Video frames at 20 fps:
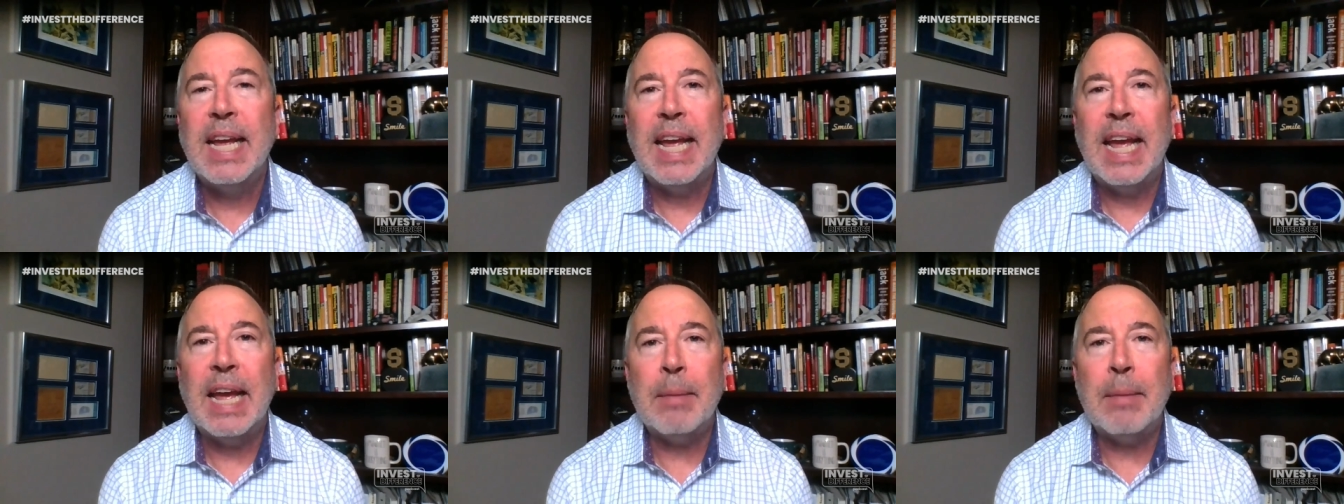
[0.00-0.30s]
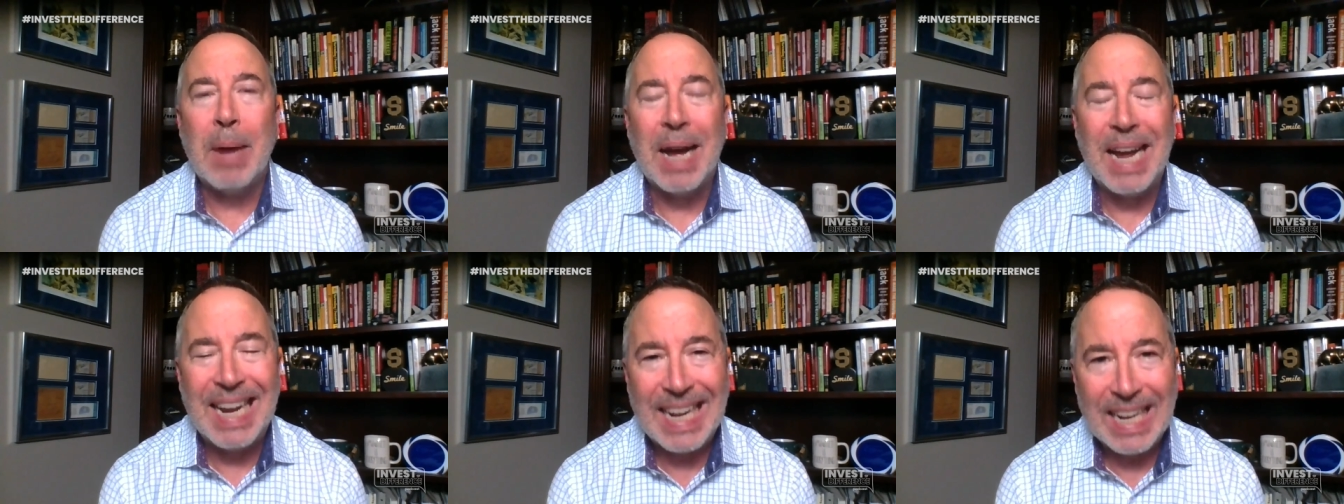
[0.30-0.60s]
And
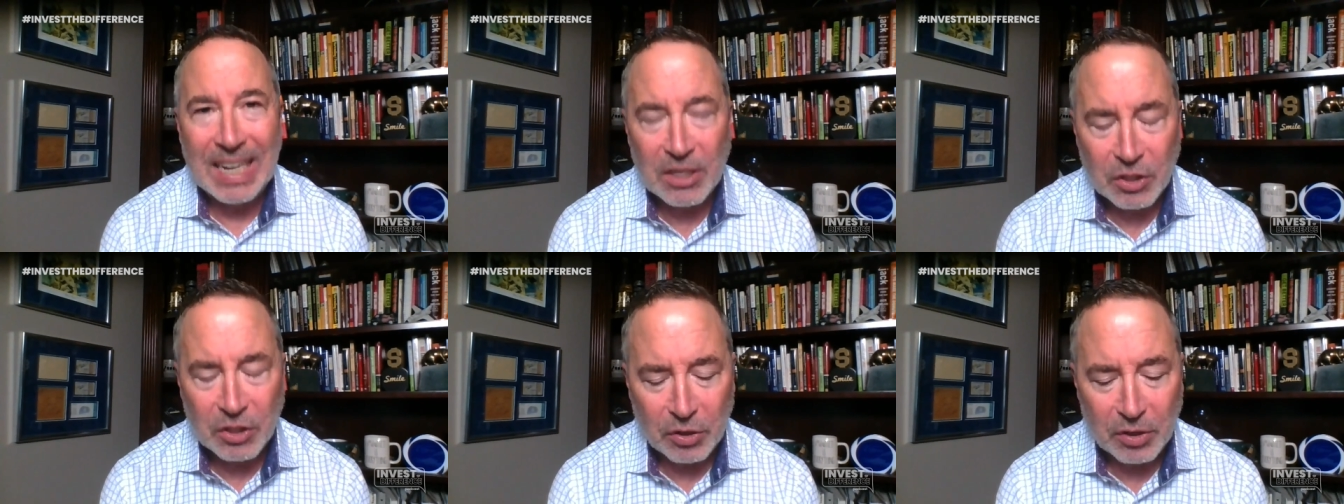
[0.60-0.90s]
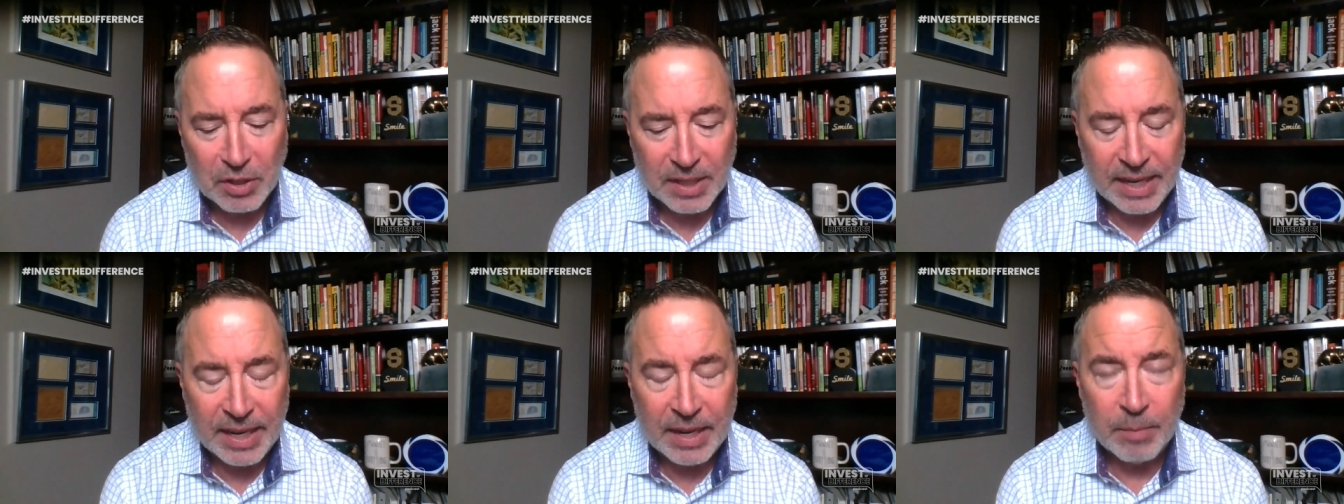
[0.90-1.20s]
my answer
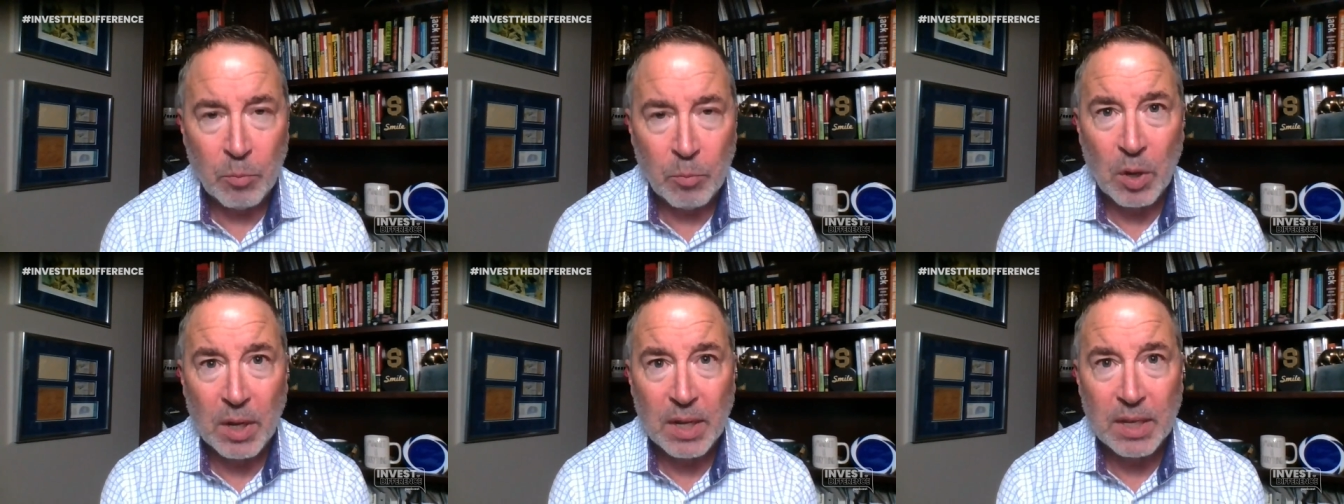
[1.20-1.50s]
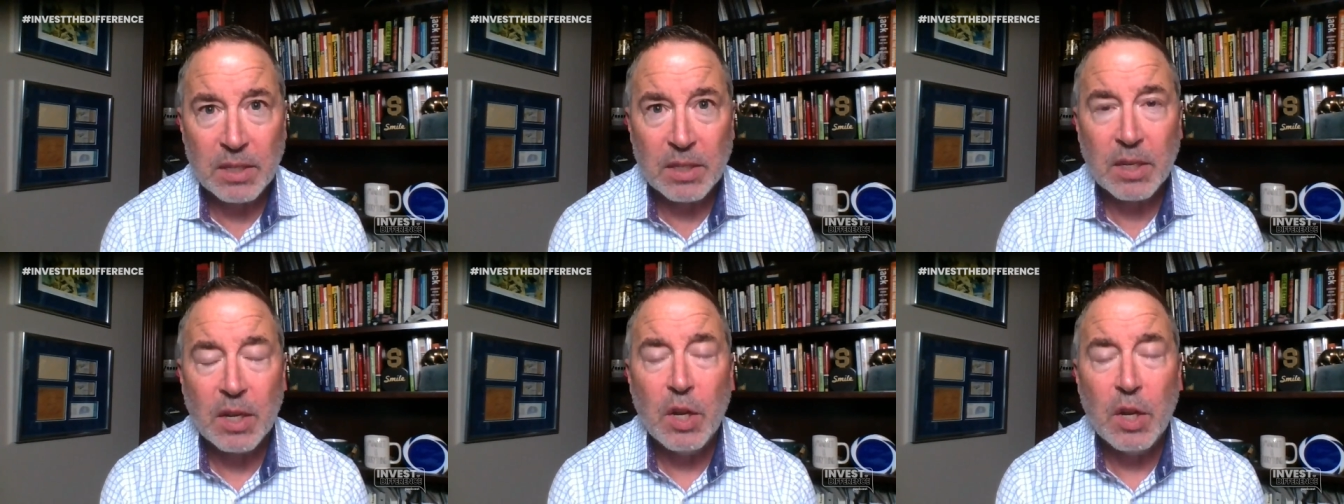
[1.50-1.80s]
to him
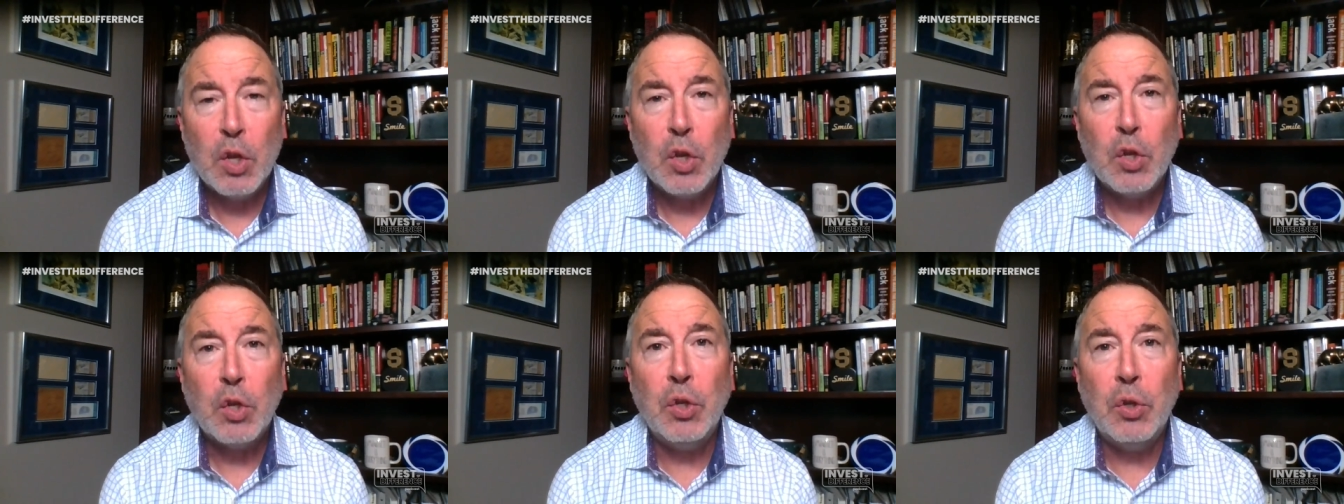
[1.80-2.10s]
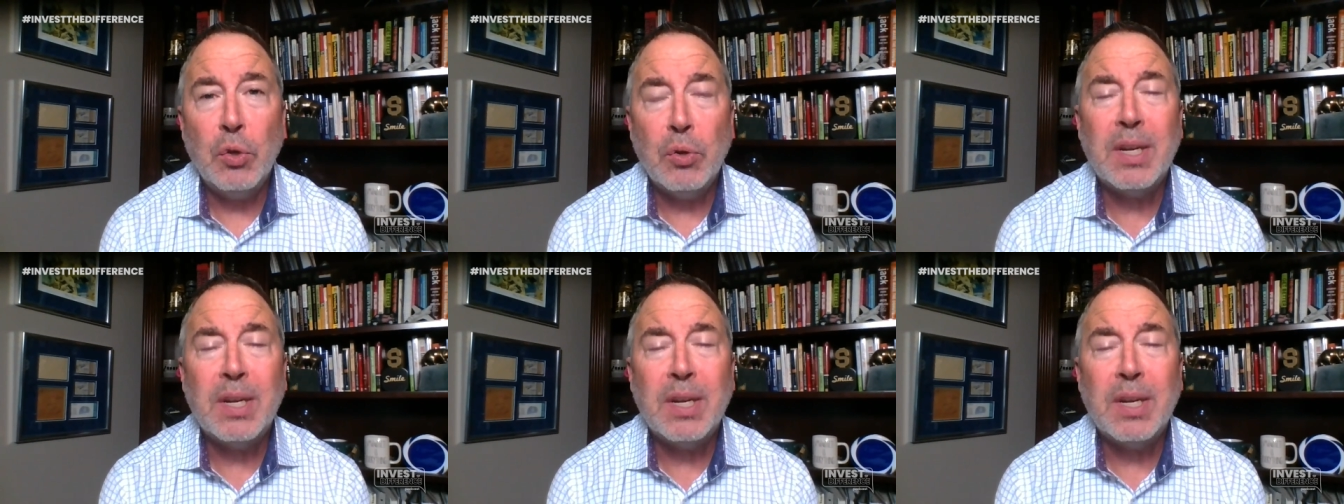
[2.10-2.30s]
was you